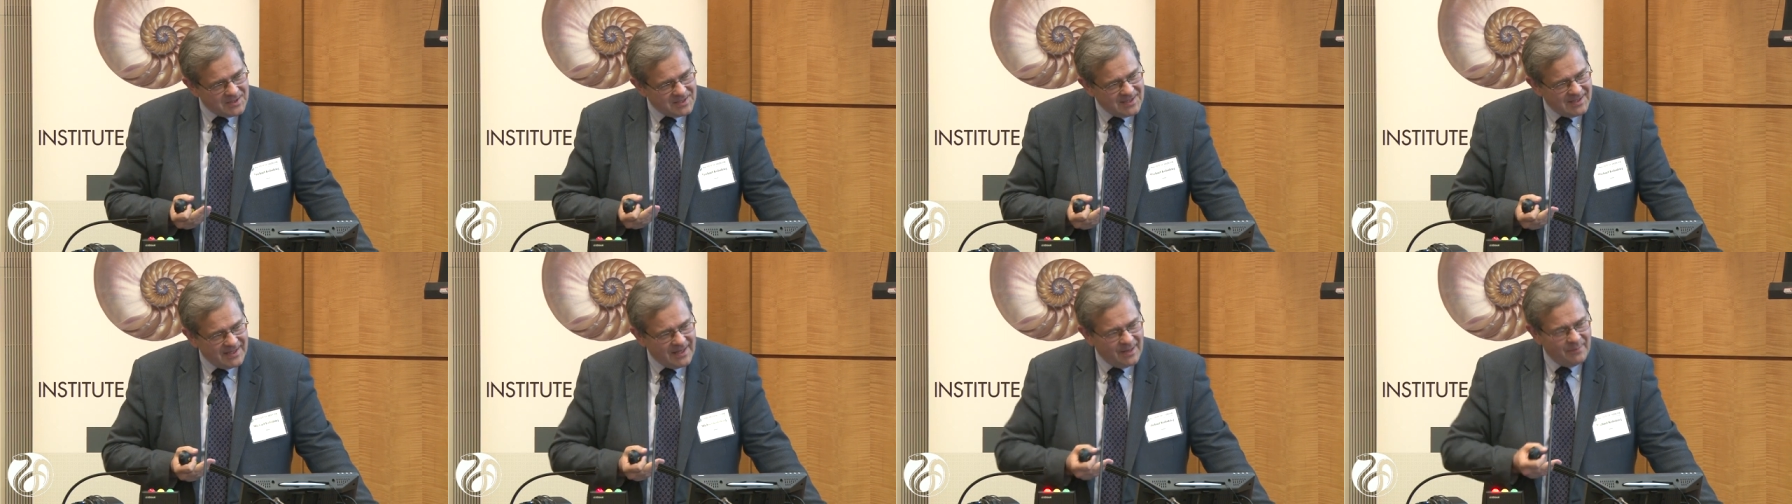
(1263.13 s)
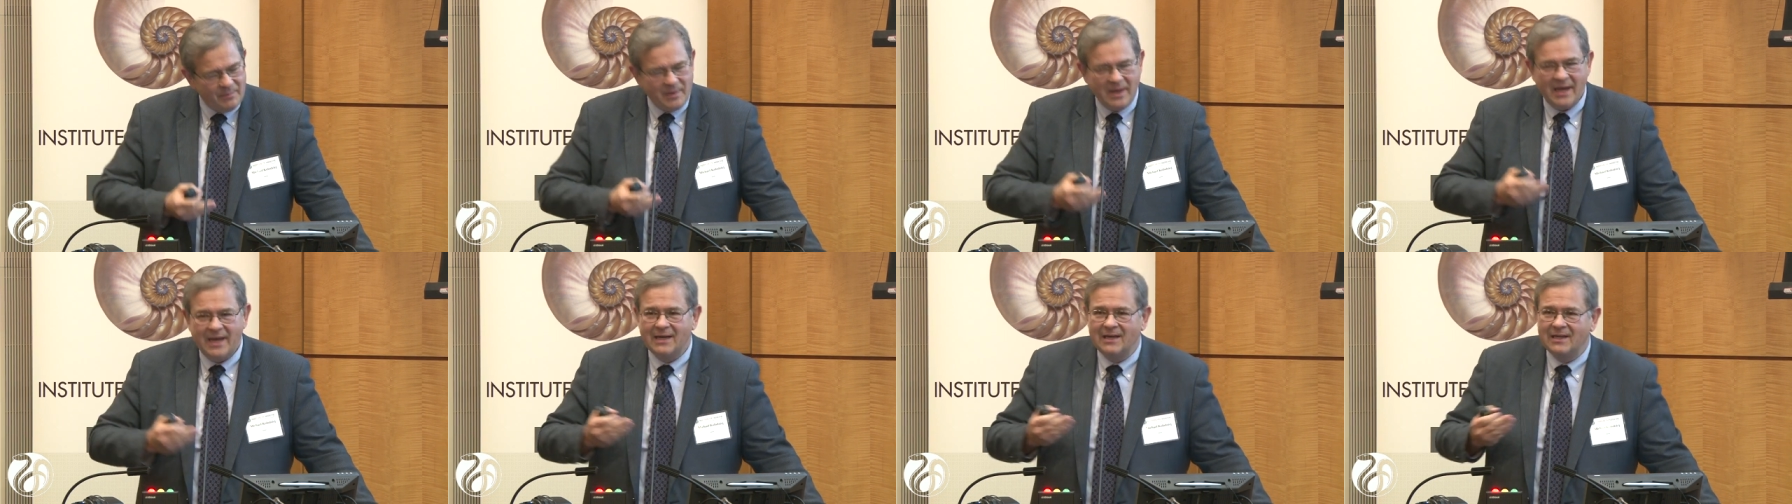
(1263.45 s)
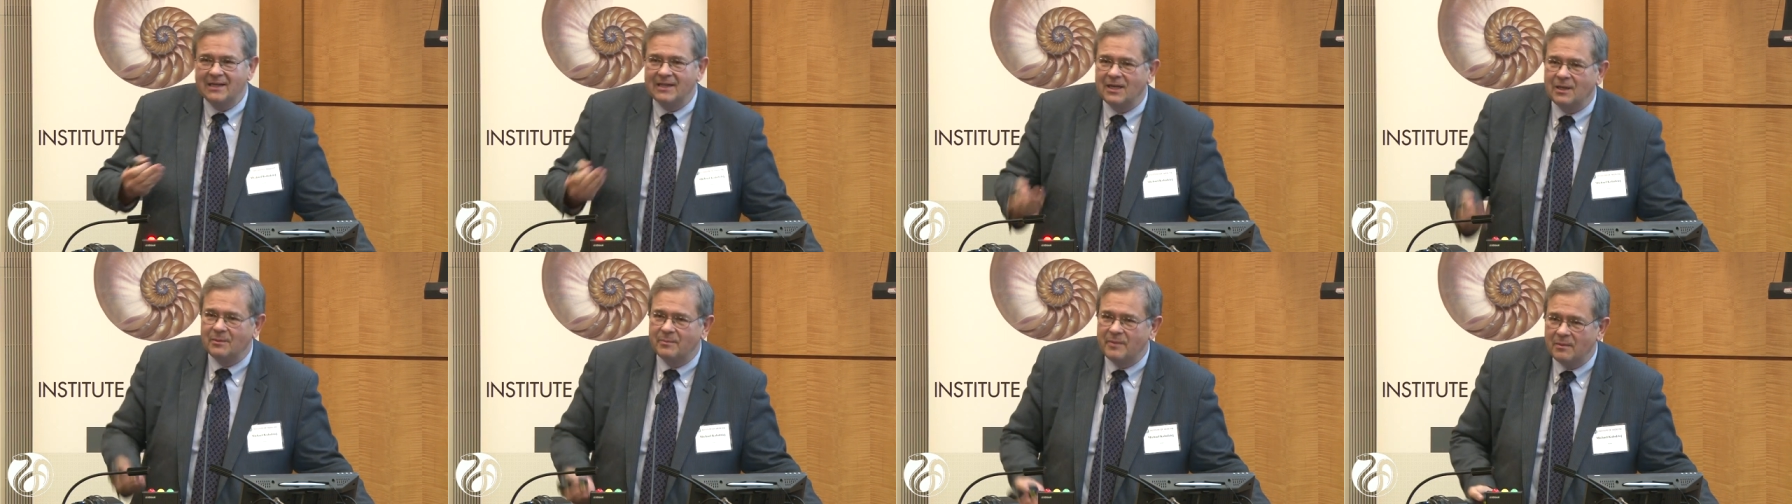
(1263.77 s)
you get paid a
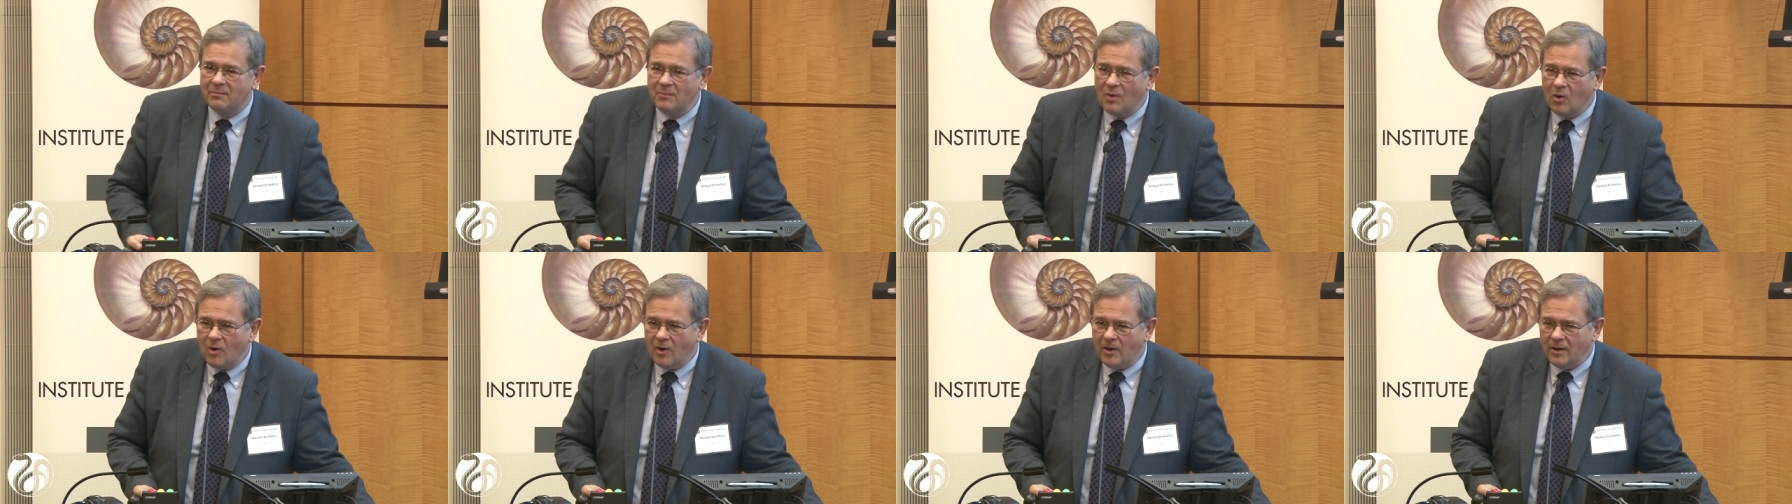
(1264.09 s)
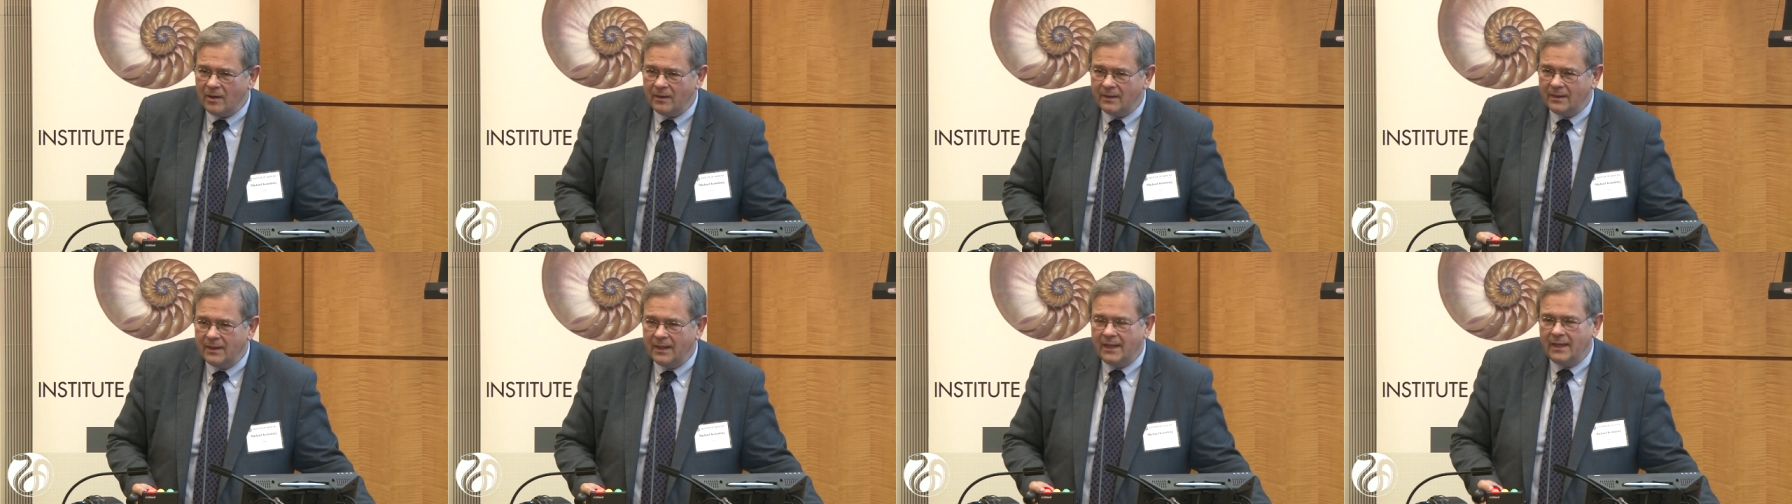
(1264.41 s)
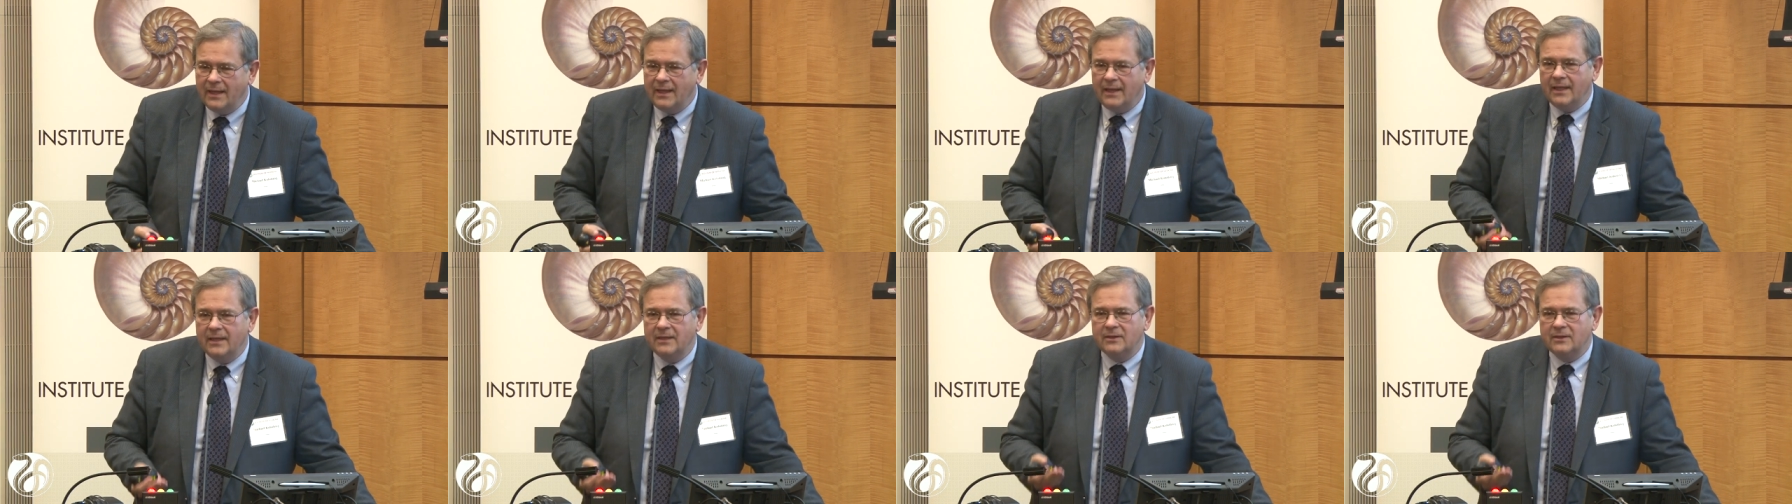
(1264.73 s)
little bit more. It